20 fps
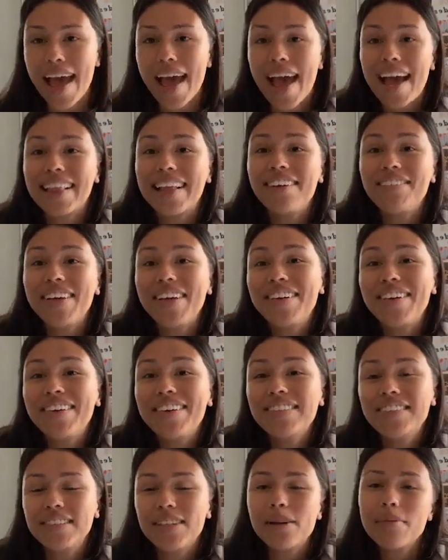I love
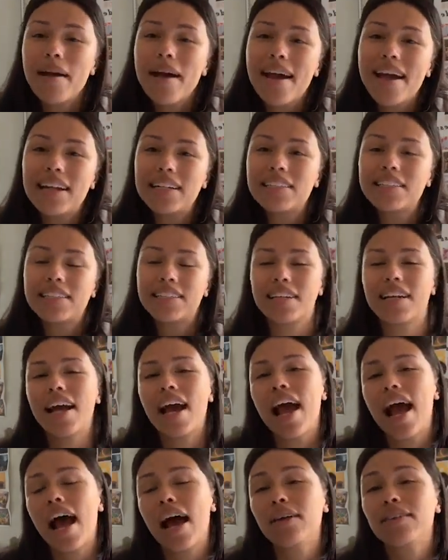you so much.
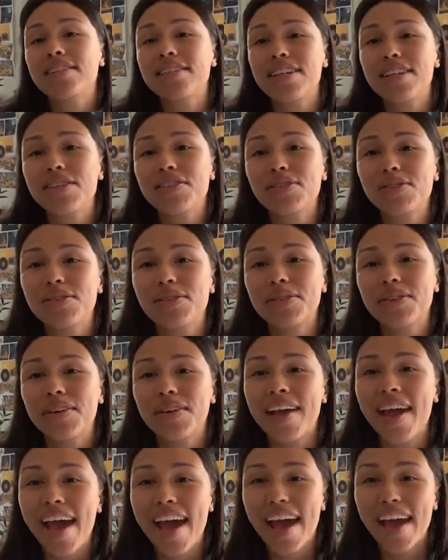I'll see you soon,
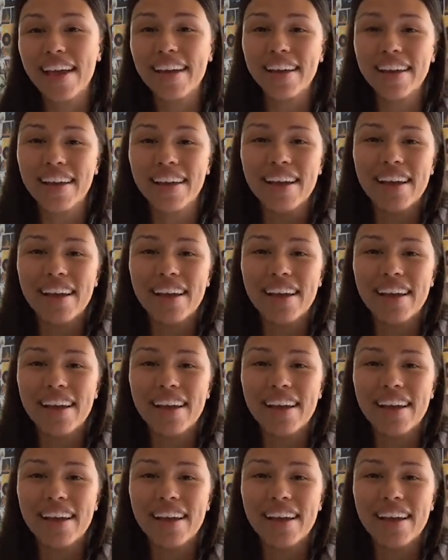okay?